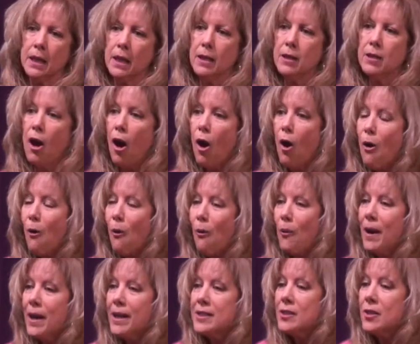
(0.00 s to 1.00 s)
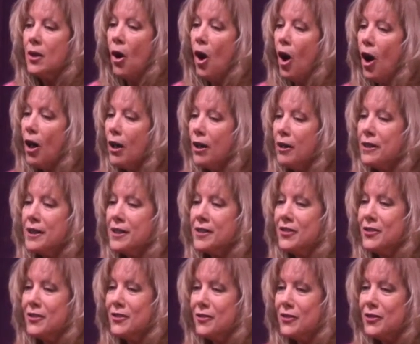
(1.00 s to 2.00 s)
No, it's all this
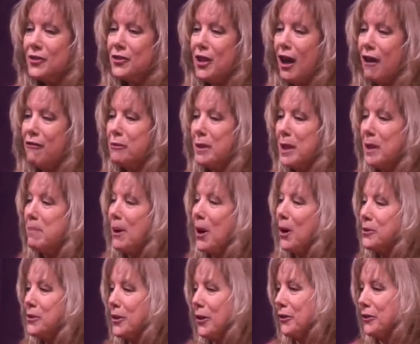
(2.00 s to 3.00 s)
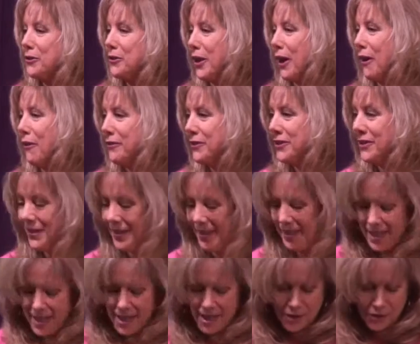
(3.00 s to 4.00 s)
stuff we impose on ourselves.
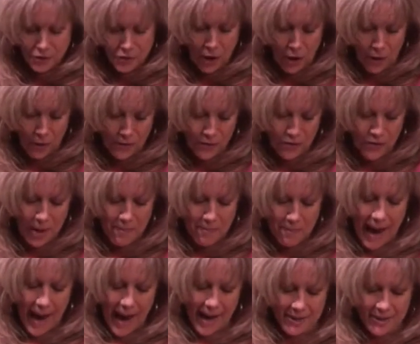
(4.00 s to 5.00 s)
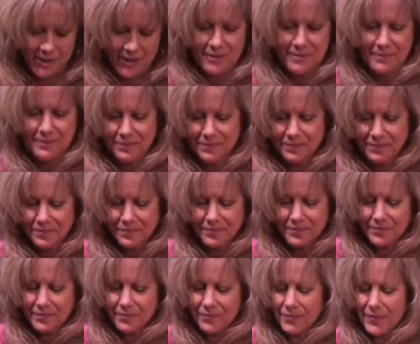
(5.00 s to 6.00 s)
So, setbacks,
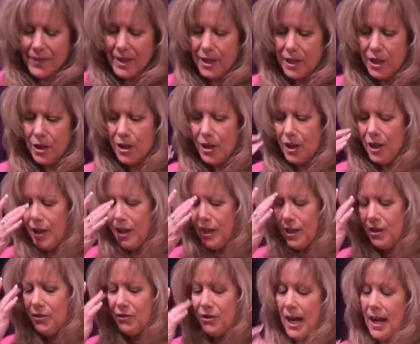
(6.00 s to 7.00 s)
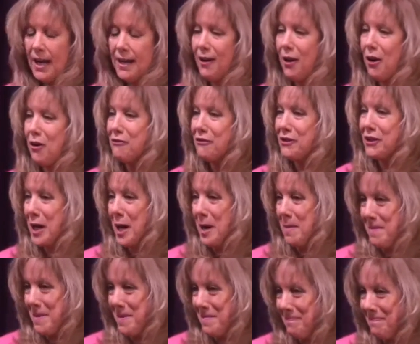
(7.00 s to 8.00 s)
you've got to
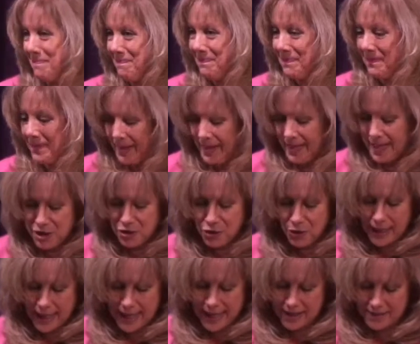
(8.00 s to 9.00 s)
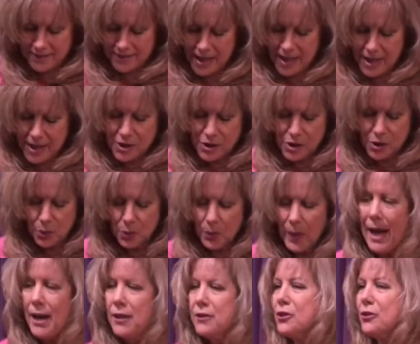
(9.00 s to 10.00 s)
overcome them, and you can.
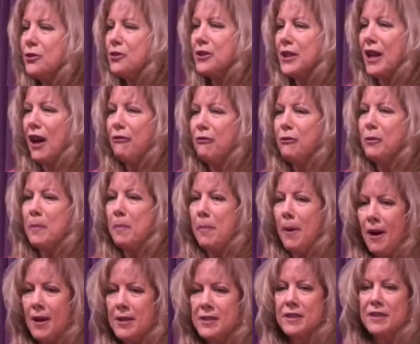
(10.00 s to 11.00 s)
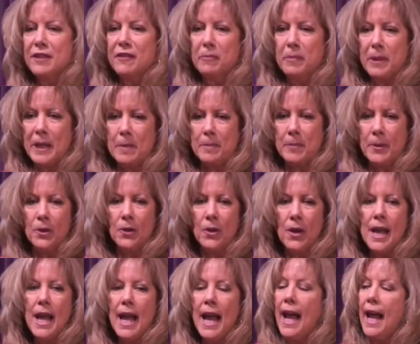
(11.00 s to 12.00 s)
Surround yourself with positive people
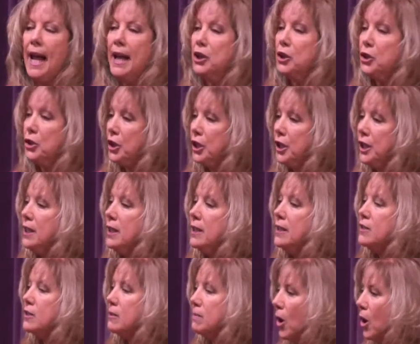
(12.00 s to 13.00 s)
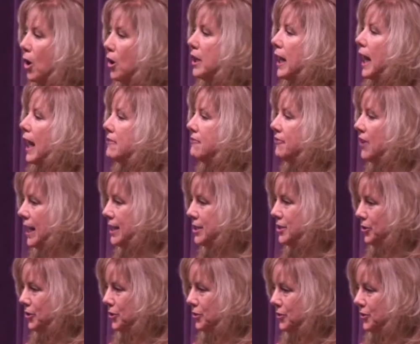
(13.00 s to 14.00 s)
and good, smart
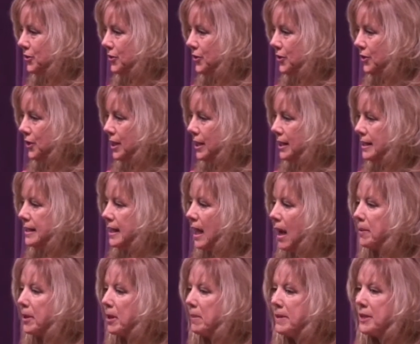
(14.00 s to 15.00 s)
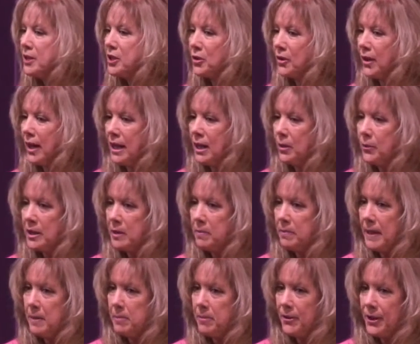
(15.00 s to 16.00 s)
advisors. Stop commiserating with the
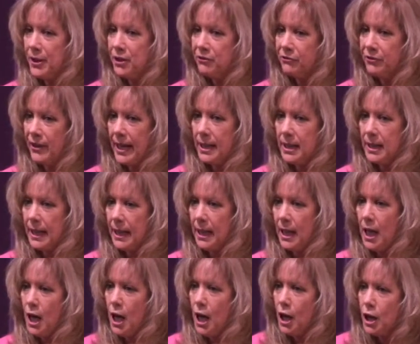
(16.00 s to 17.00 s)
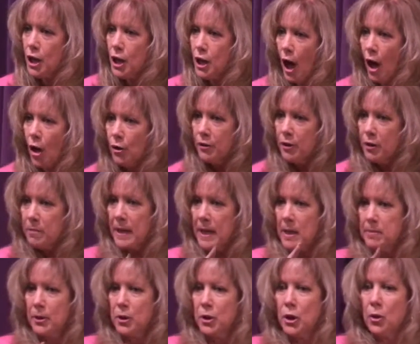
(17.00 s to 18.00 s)
people that are failing. Go to the
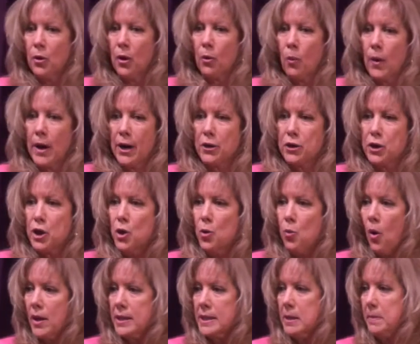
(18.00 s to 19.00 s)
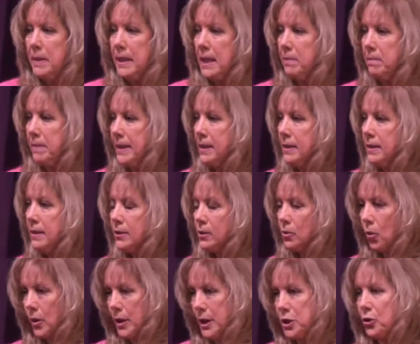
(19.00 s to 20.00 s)
people who are where you want to be in business
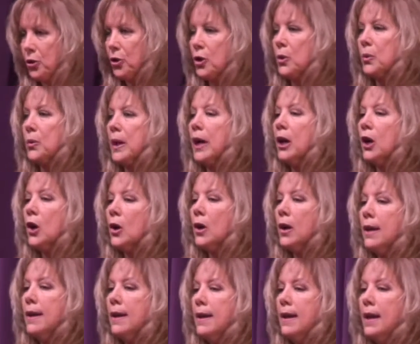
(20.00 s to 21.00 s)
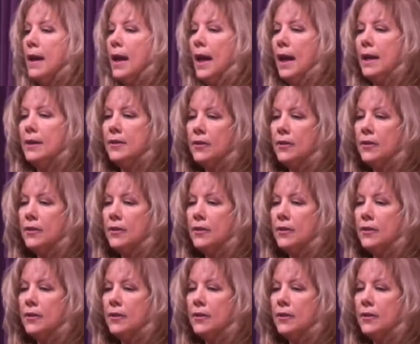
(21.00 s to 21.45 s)
or in your career and